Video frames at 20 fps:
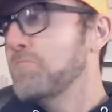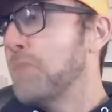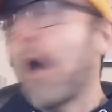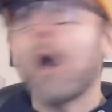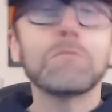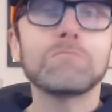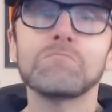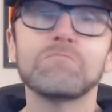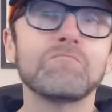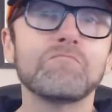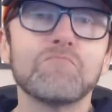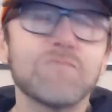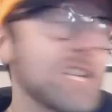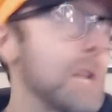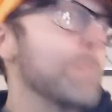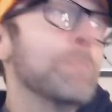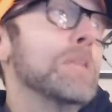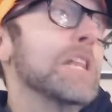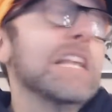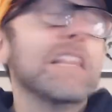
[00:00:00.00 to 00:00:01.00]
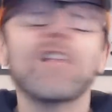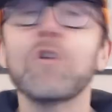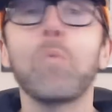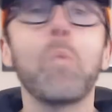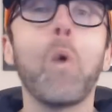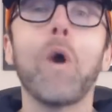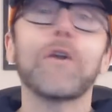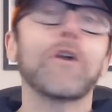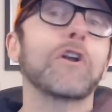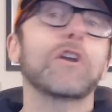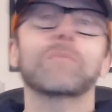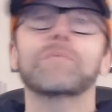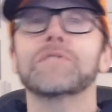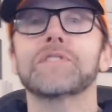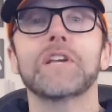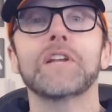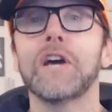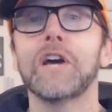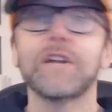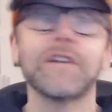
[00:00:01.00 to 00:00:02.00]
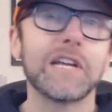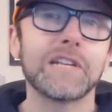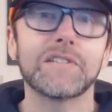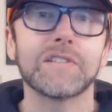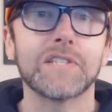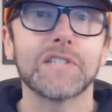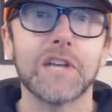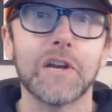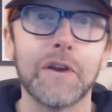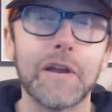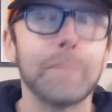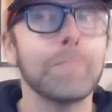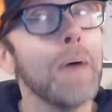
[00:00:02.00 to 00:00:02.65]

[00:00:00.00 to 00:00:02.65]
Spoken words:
No, it's completely 100% unnecessary.